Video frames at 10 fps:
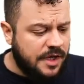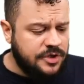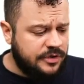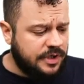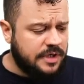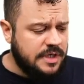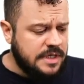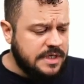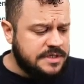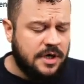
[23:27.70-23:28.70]
can
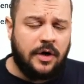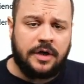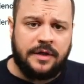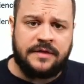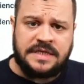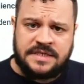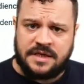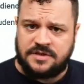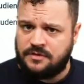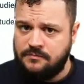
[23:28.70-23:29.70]
target these
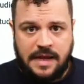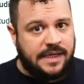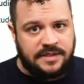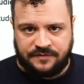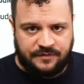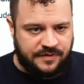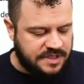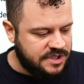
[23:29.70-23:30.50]
things on many different things.